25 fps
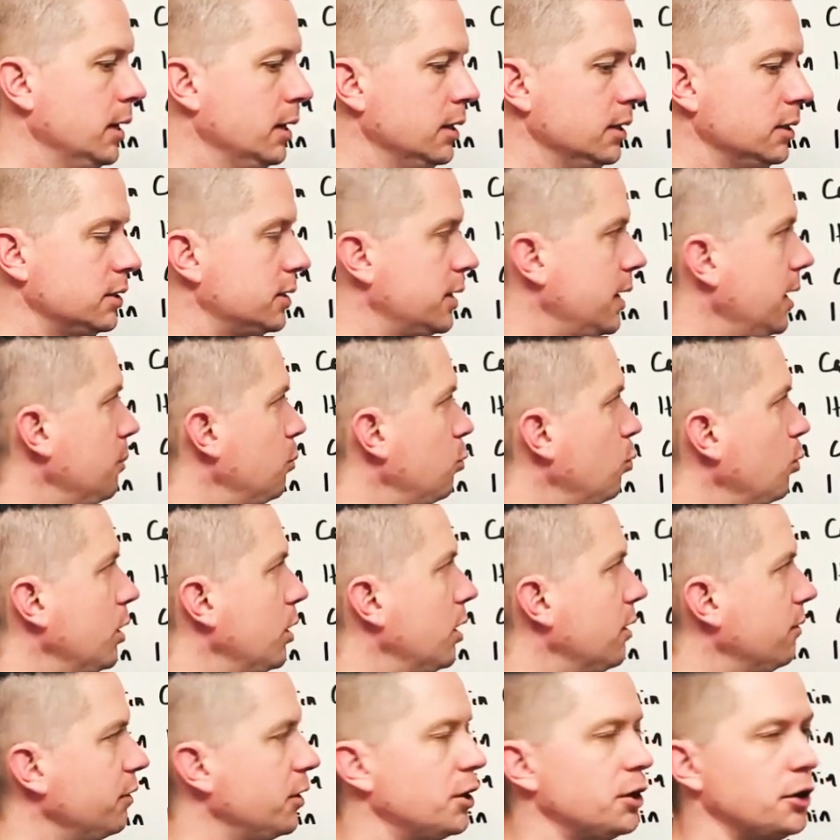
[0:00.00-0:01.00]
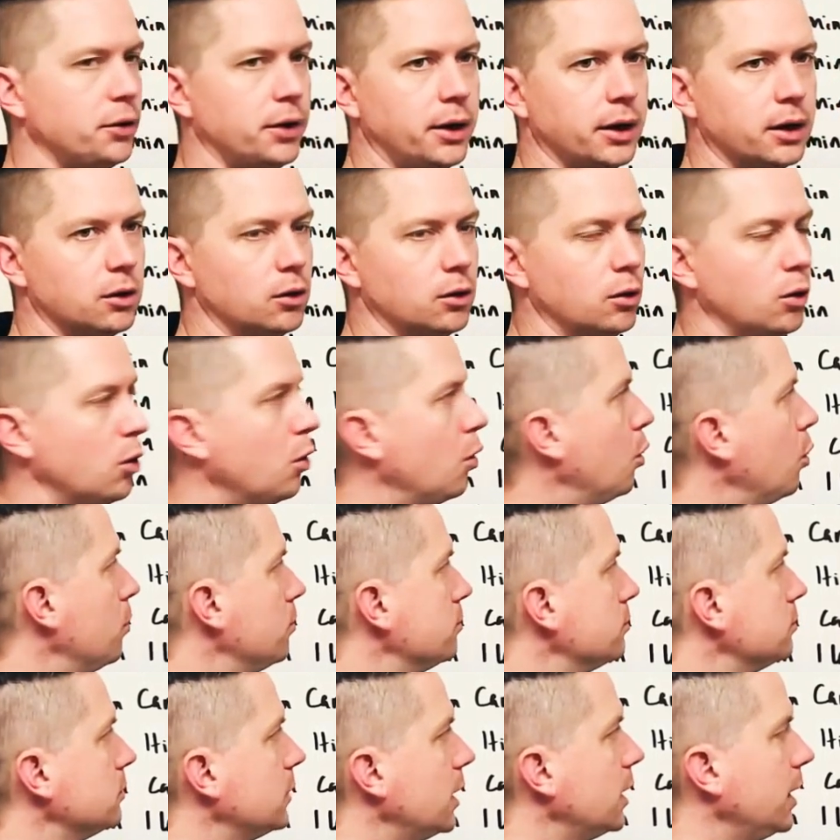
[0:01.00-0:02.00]
skip, whatever you're doing at
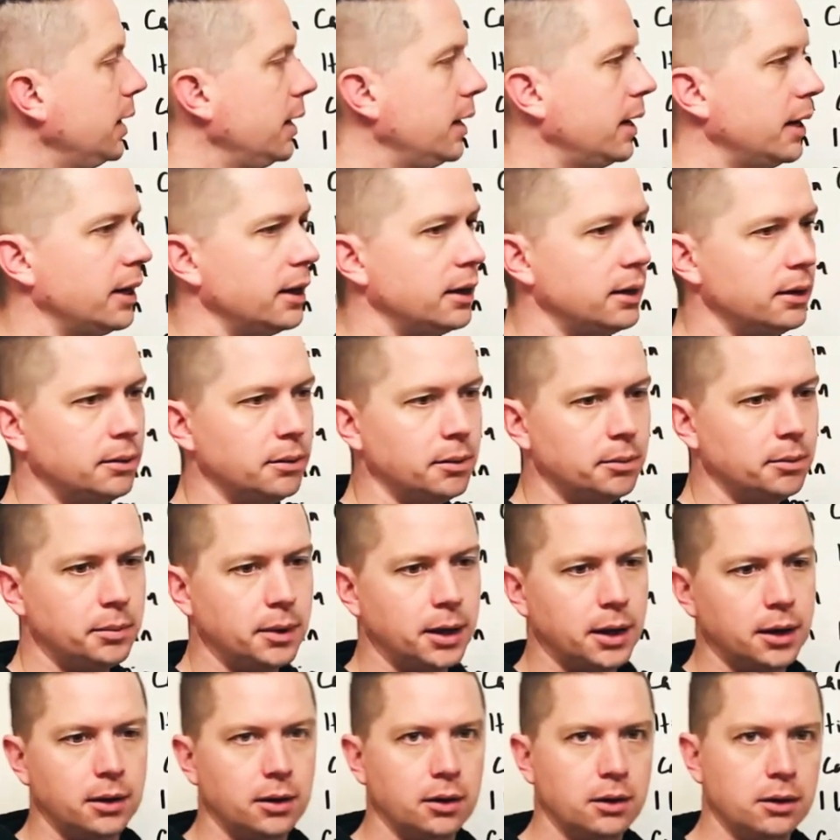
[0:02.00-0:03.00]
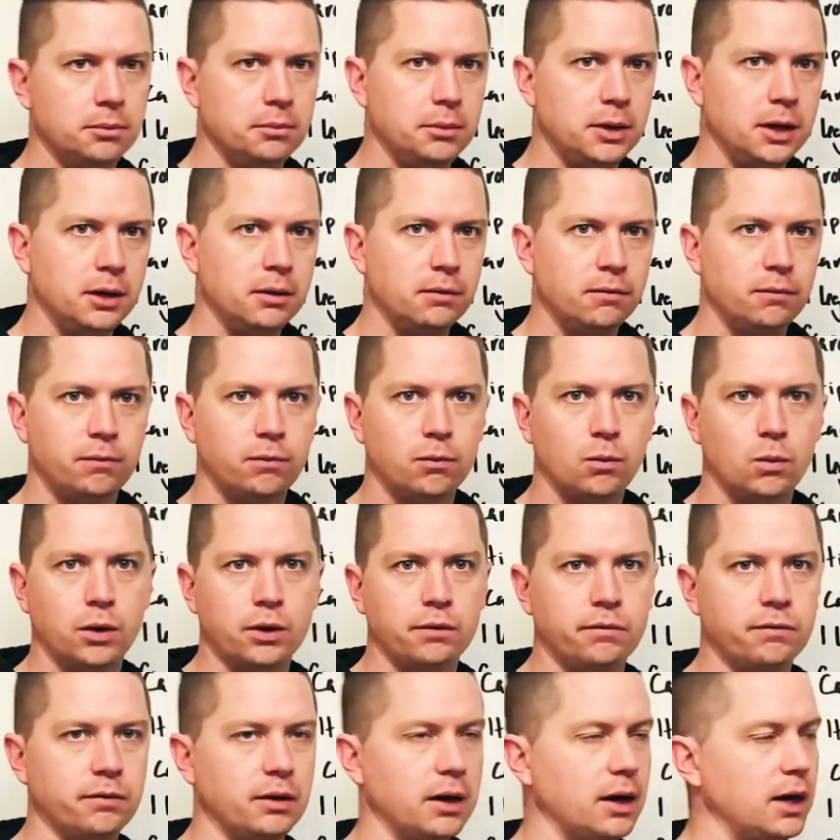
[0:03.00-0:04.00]
home in about a minute
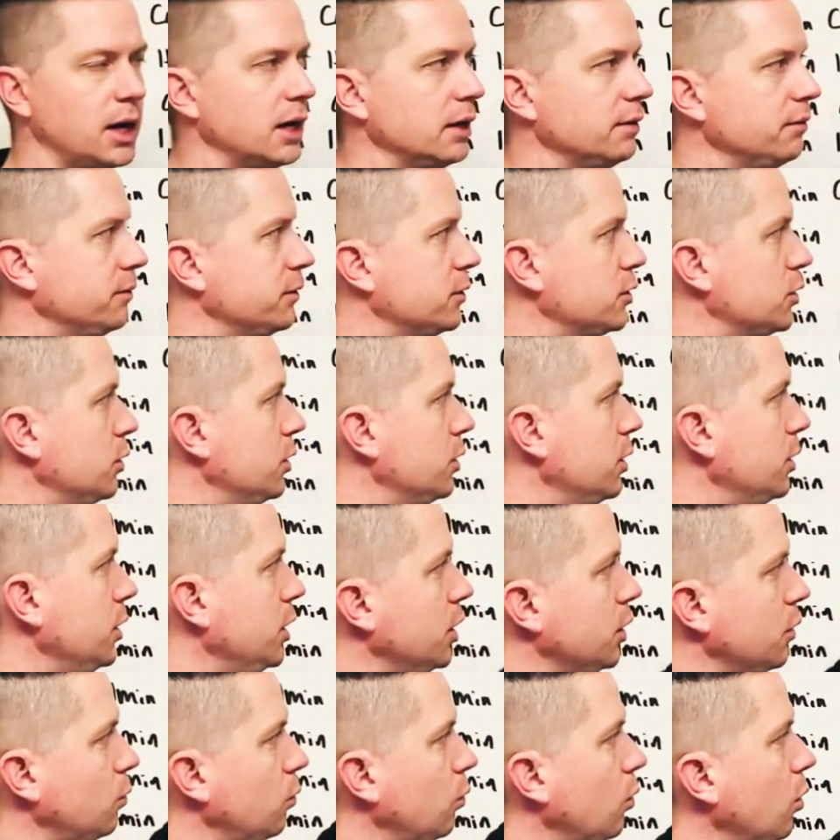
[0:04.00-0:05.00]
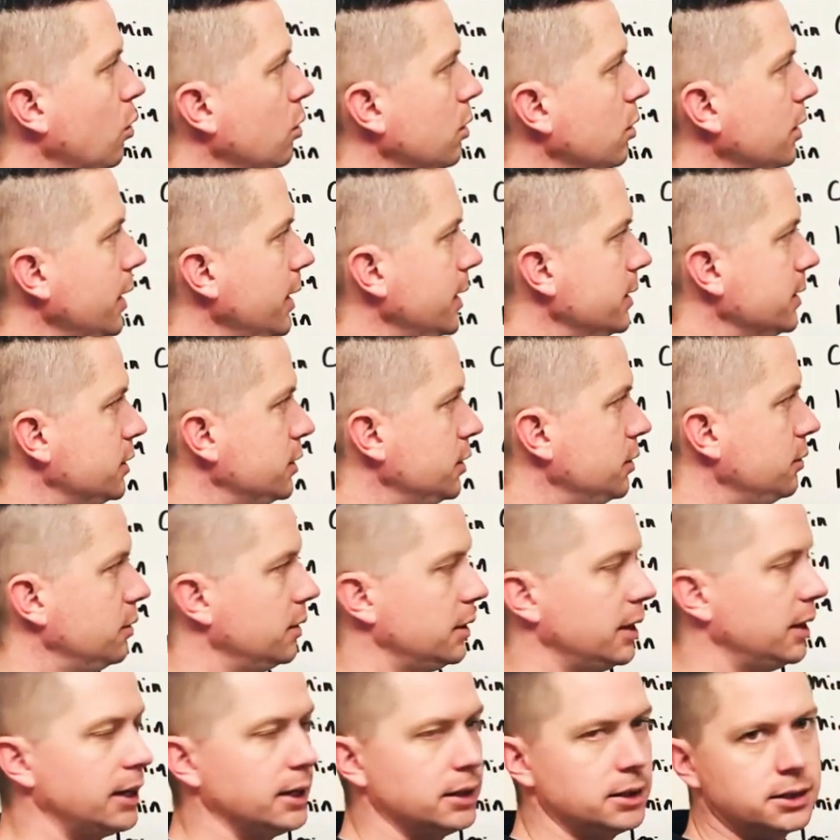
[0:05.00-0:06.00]
45 so that you can roll into the
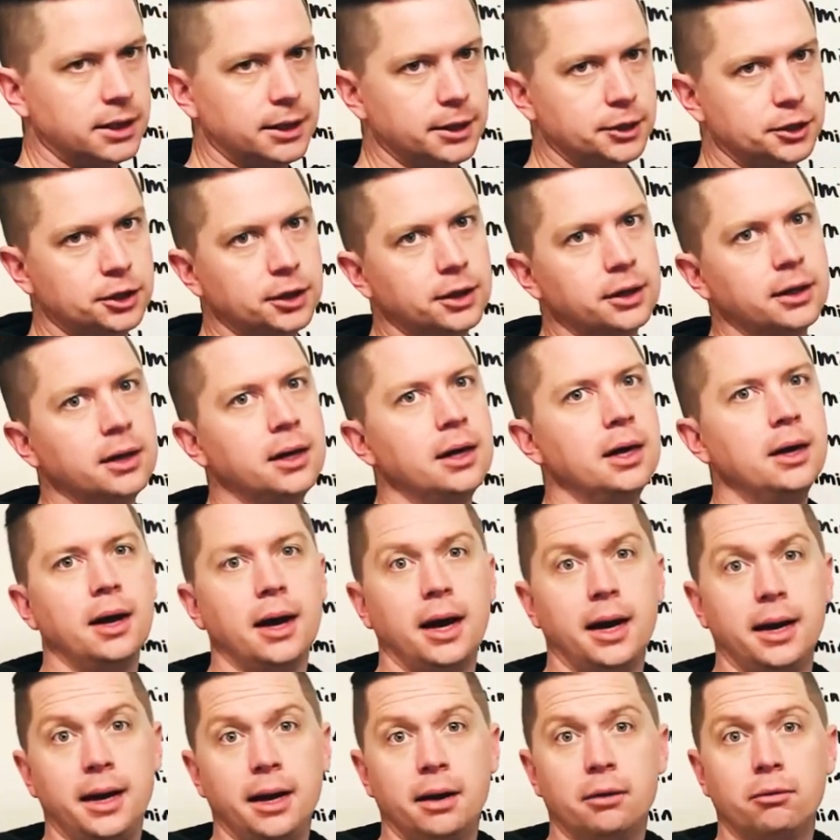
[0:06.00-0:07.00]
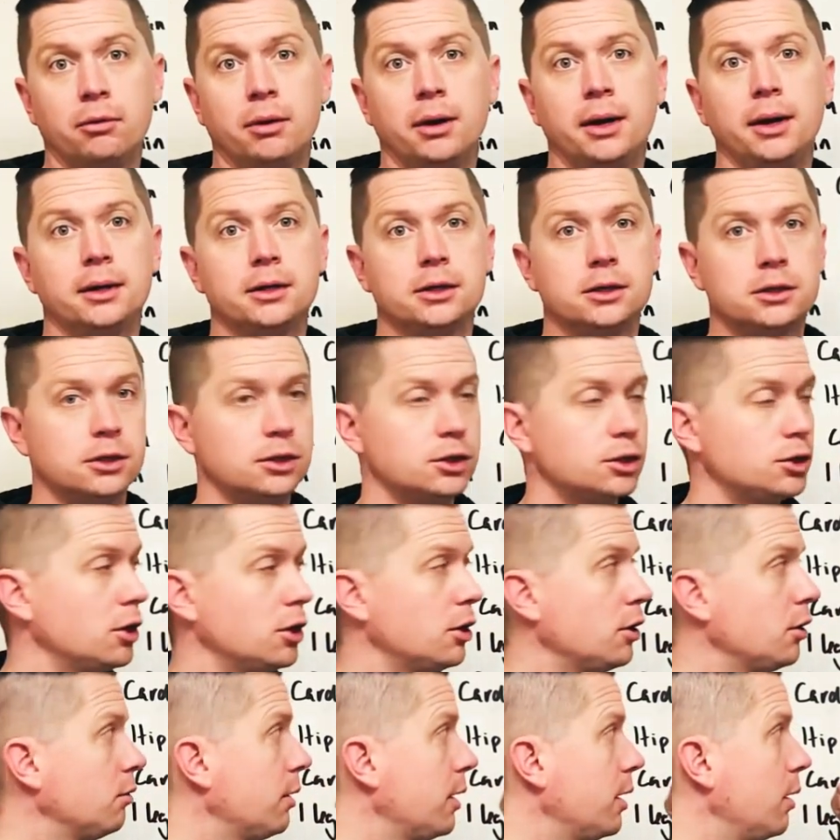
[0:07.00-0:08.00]
next station and get ready to
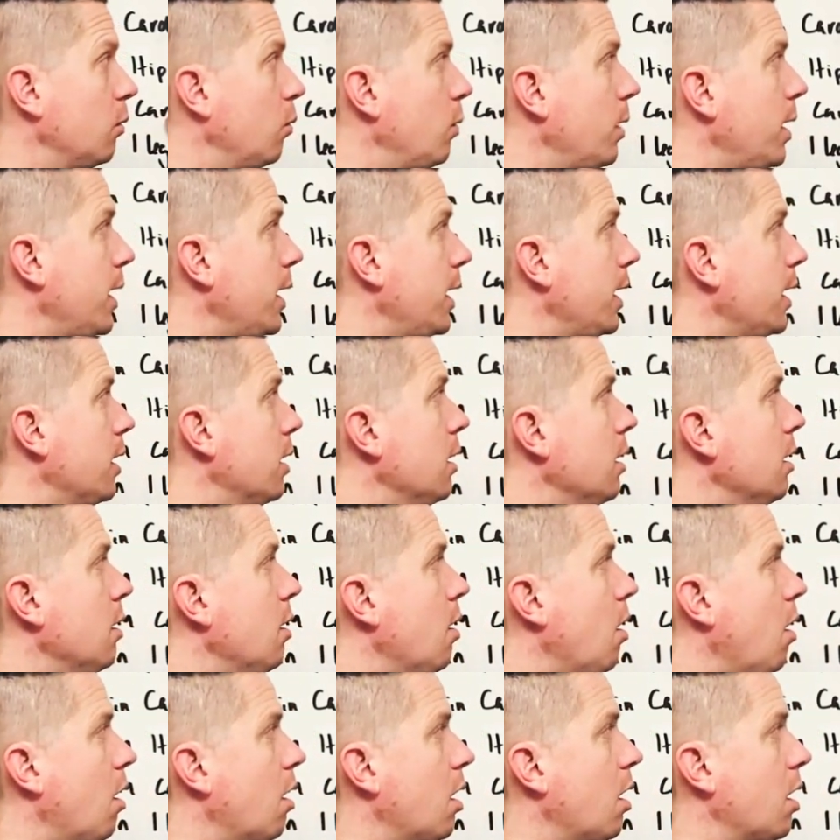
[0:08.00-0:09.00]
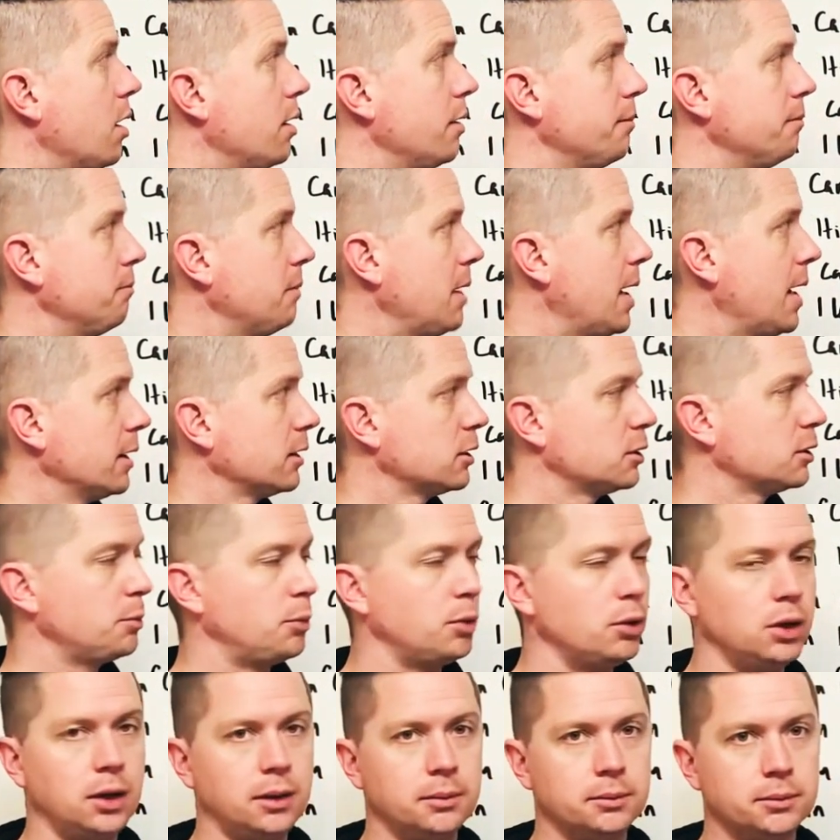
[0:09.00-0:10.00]
start right away on max
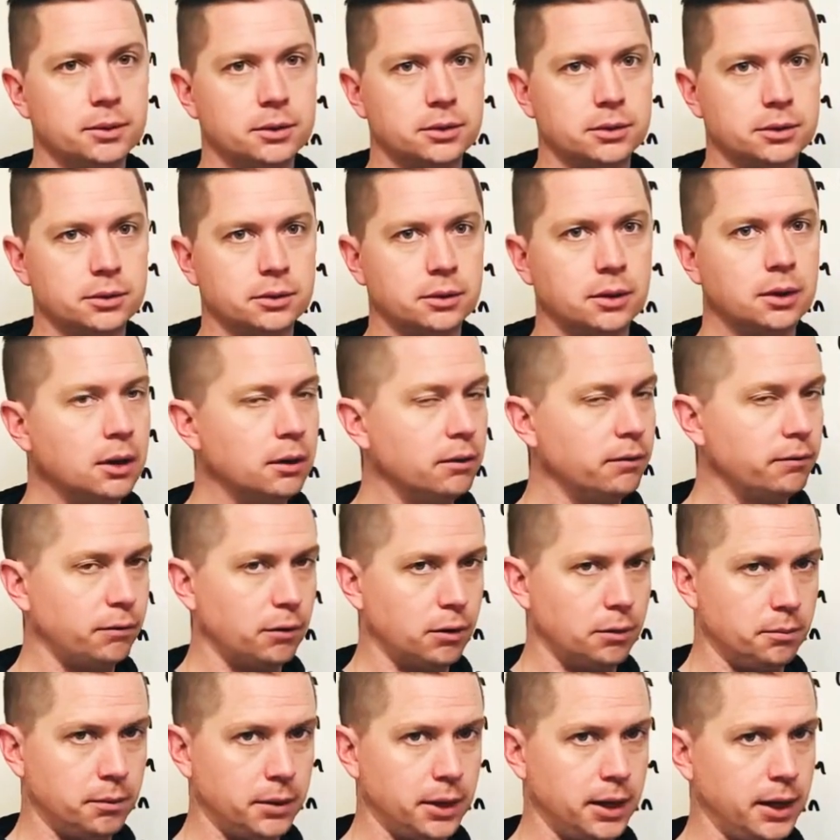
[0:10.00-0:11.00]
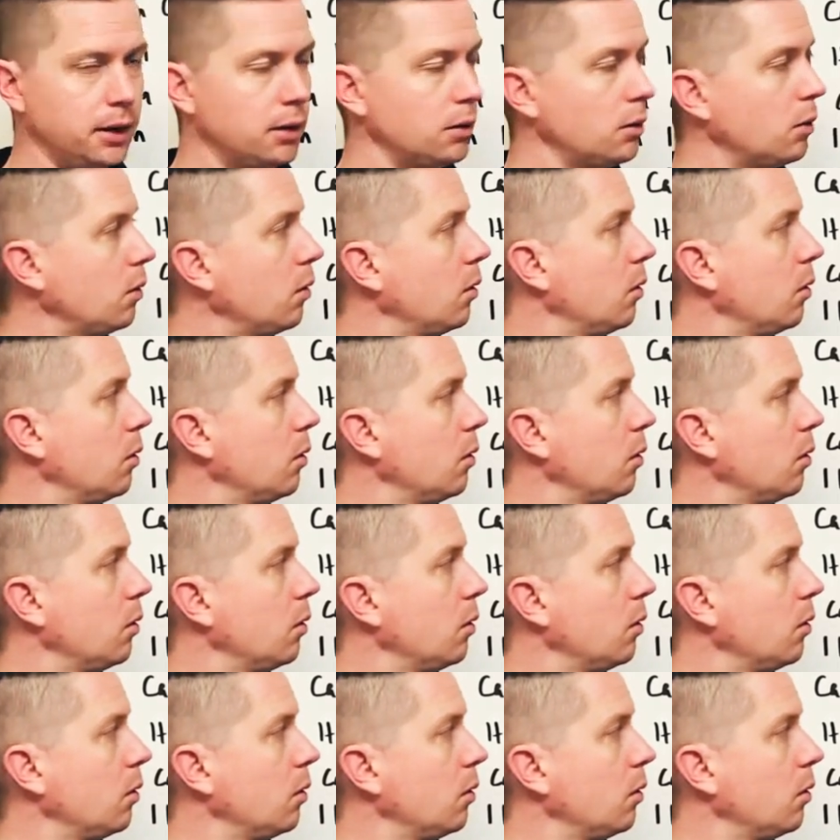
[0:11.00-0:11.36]
pull-ups for a minute